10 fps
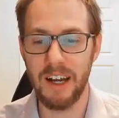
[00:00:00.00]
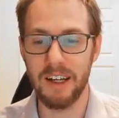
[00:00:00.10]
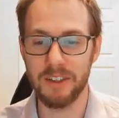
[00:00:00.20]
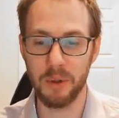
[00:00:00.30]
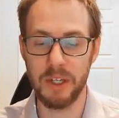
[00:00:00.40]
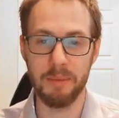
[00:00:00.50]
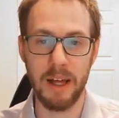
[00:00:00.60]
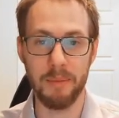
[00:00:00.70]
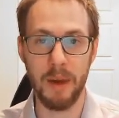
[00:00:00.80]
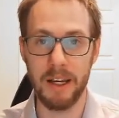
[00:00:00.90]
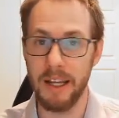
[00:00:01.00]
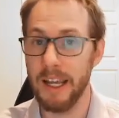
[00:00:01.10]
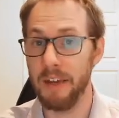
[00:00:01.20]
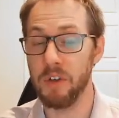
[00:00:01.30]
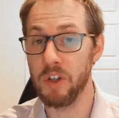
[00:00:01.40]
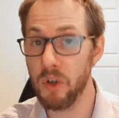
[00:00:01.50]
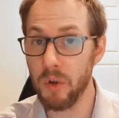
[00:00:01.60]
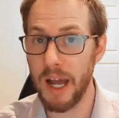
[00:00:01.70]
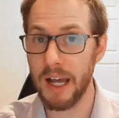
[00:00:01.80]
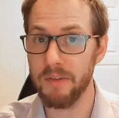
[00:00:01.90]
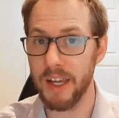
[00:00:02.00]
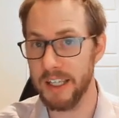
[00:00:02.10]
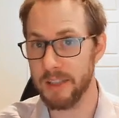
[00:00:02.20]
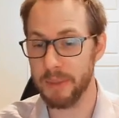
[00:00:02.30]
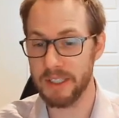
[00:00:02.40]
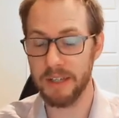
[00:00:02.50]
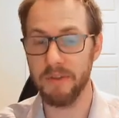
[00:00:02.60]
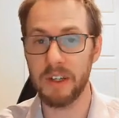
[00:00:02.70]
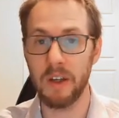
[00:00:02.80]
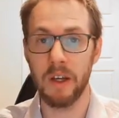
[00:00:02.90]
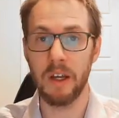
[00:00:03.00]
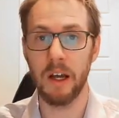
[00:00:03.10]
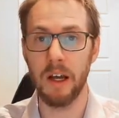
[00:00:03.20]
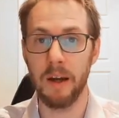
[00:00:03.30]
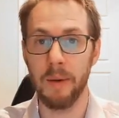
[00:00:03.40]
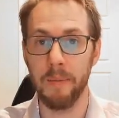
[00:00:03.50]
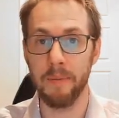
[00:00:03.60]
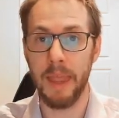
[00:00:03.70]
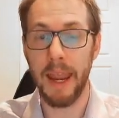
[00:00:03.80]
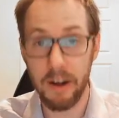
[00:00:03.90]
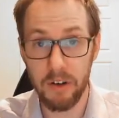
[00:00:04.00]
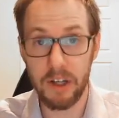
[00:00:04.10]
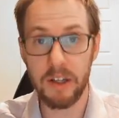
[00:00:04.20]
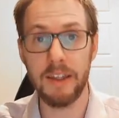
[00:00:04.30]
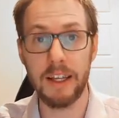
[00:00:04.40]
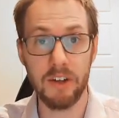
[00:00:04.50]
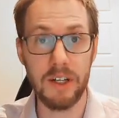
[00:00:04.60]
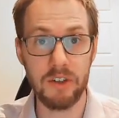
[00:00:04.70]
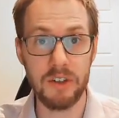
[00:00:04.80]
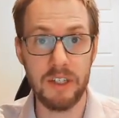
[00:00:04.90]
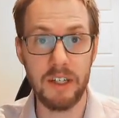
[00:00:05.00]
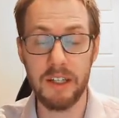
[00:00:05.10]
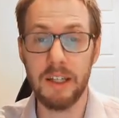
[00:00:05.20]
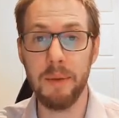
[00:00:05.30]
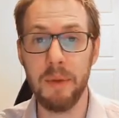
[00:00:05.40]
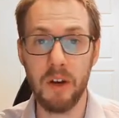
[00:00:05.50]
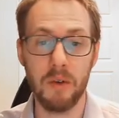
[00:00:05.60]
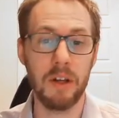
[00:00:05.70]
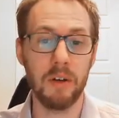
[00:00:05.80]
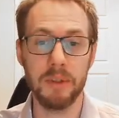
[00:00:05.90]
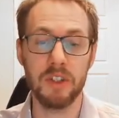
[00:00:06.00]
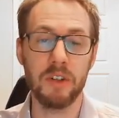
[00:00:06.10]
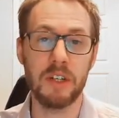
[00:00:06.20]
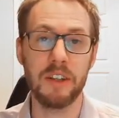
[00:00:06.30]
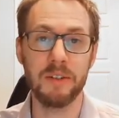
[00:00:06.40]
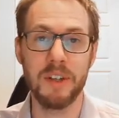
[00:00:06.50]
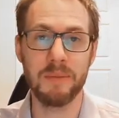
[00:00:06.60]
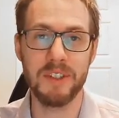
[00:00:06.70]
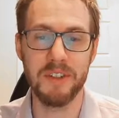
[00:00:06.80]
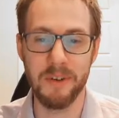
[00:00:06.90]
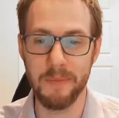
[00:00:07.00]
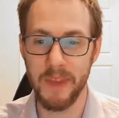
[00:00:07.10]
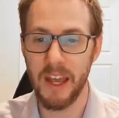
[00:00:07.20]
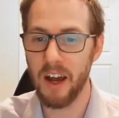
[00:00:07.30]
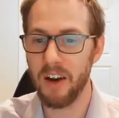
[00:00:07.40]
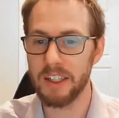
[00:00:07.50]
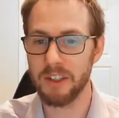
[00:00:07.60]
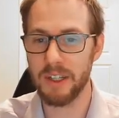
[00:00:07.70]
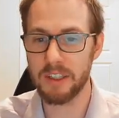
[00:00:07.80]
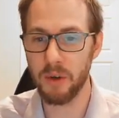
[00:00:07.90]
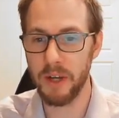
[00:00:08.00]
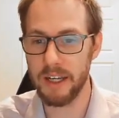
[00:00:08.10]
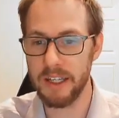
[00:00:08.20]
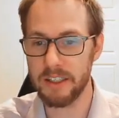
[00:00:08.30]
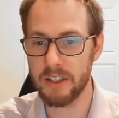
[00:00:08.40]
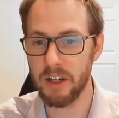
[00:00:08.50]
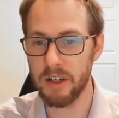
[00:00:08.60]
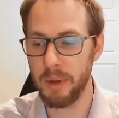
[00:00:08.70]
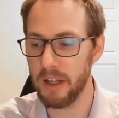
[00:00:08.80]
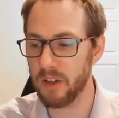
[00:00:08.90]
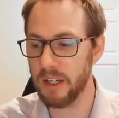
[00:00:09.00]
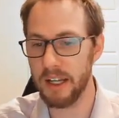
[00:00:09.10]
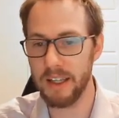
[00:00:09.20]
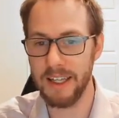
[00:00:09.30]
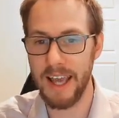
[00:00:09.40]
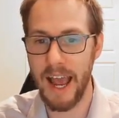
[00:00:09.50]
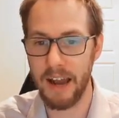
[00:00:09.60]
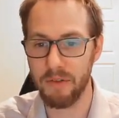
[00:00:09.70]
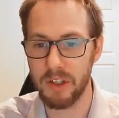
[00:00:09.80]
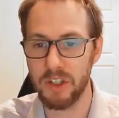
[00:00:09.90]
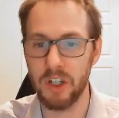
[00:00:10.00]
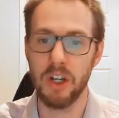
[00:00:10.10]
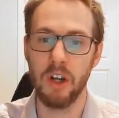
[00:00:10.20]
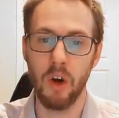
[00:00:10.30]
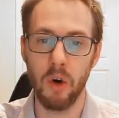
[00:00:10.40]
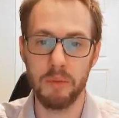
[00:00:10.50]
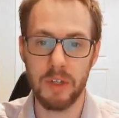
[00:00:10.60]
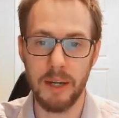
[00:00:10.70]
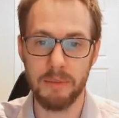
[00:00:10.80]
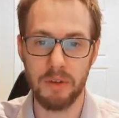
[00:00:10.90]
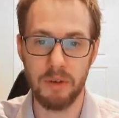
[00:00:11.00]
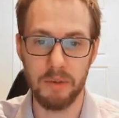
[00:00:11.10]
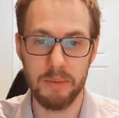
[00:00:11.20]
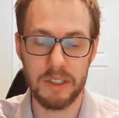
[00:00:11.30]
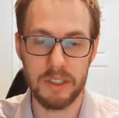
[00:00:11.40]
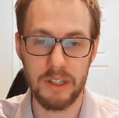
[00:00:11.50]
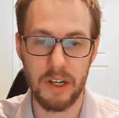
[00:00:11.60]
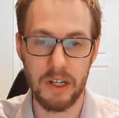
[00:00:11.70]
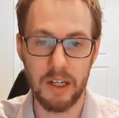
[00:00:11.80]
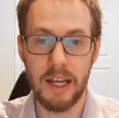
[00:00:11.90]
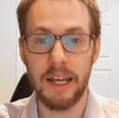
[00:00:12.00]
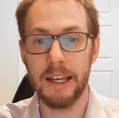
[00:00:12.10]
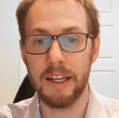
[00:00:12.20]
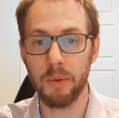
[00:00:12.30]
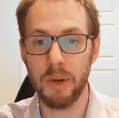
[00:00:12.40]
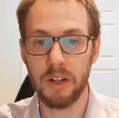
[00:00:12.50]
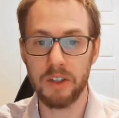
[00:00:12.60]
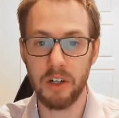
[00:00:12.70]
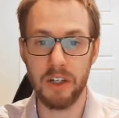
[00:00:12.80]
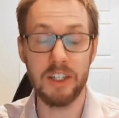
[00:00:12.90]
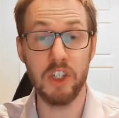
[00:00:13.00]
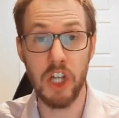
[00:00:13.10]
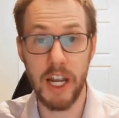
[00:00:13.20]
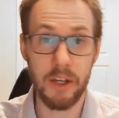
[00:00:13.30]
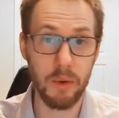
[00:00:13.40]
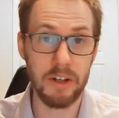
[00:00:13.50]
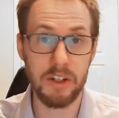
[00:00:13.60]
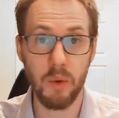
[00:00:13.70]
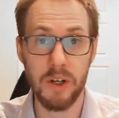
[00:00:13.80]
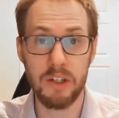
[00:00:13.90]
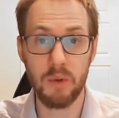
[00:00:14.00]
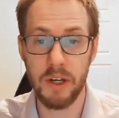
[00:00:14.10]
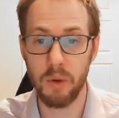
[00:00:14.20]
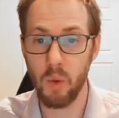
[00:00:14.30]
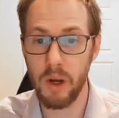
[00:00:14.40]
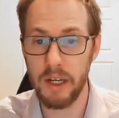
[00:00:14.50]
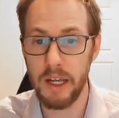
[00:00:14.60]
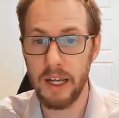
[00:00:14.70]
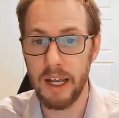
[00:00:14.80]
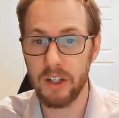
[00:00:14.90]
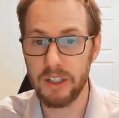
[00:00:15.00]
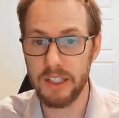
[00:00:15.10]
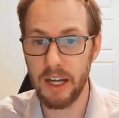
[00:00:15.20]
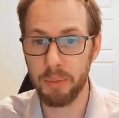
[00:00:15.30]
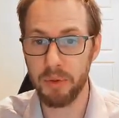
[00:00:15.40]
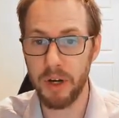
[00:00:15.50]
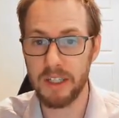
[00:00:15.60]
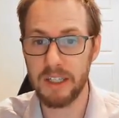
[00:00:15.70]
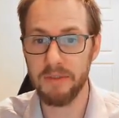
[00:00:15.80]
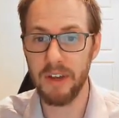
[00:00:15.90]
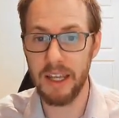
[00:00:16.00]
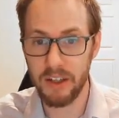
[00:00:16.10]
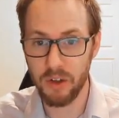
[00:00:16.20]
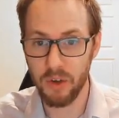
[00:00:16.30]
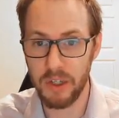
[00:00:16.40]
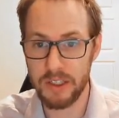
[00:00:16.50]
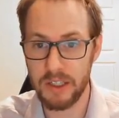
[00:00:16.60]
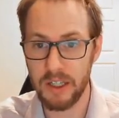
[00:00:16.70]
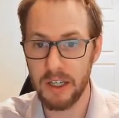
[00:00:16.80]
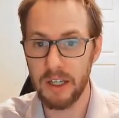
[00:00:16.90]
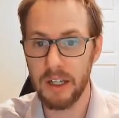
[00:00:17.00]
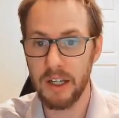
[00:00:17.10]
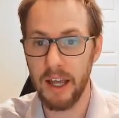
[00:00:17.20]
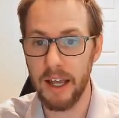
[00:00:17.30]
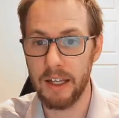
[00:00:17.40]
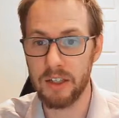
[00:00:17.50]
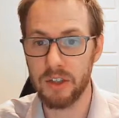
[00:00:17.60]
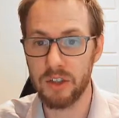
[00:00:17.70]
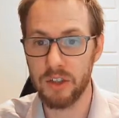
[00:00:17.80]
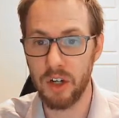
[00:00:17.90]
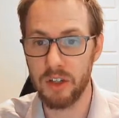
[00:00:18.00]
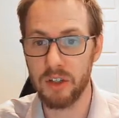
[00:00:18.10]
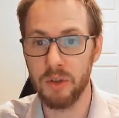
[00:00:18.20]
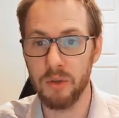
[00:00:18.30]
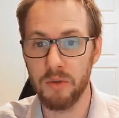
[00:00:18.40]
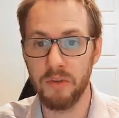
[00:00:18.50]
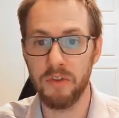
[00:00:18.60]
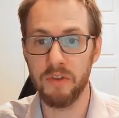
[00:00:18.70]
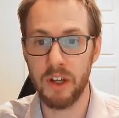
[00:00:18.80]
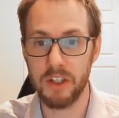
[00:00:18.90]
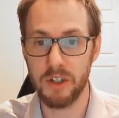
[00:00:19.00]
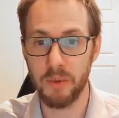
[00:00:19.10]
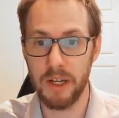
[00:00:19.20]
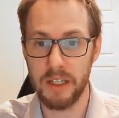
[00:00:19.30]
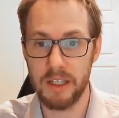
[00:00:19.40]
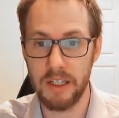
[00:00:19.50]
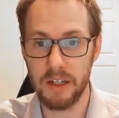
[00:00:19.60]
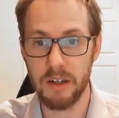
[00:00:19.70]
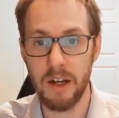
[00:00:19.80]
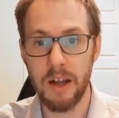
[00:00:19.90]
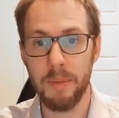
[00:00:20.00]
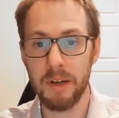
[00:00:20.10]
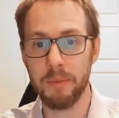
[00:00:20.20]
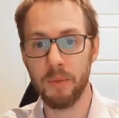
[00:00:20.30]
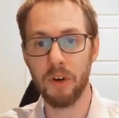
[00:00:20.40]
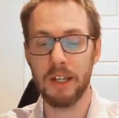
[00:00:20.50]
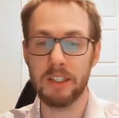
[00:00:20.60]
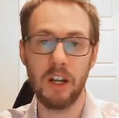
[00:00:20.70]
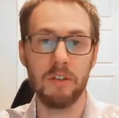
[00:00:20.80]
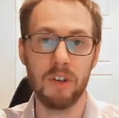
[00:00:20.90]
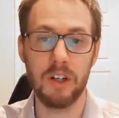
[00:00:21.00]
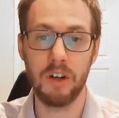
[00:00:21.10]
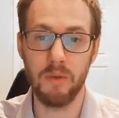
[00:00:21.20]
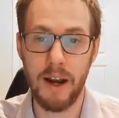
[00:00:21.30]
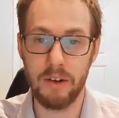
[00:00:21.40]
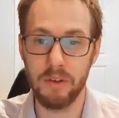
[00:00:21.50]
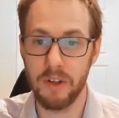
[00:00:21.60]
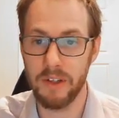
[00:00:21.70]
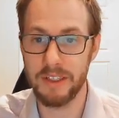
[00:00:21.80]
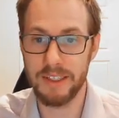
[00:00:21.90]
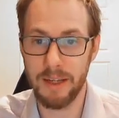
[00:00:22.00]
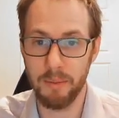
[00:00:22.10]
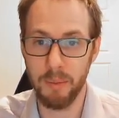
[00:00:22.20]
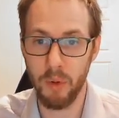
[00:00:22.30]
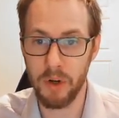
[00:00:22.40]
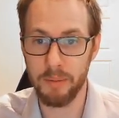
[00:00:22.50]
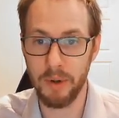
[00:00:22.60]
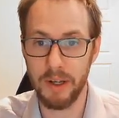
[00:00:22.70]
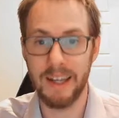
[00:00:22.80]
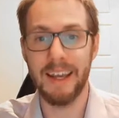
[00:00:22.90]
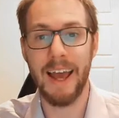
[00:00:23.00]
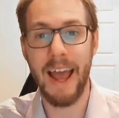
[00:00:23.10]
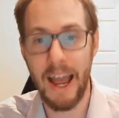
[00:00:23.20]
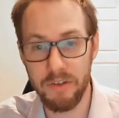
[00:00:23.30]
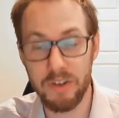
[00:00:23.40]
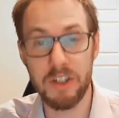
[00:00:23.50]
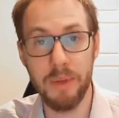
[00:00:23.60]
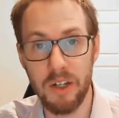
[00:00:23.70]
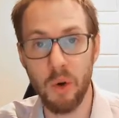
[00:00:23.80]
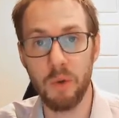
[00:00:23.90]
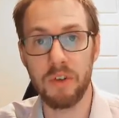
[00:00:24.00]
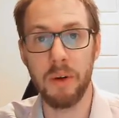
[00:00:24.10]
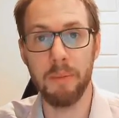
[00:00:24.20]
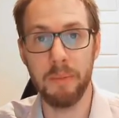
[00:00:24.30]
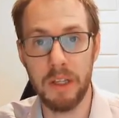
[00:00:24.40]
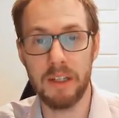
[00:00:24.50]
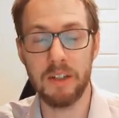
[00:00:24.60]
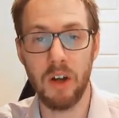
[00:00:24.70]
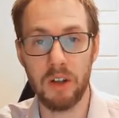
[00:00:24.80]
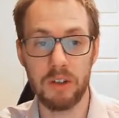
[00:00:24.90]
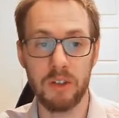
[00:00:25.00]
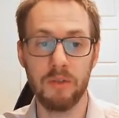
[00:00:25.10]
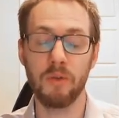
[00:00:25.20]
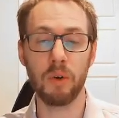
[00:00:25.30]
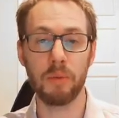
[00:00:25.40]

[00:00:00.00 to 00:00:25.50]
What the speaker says: so keep that in mind. If you do have a specific area that you're interested in, let me know, and I'll be sure to get those numbers to you. All right, so let's go ahead and get started by looking at the average home types throughout Mississauga. Here we are starting January 2021, and you can see how prices have increased and started to fluctuate here, but more or less hovering around the same point, but average being over $1 million for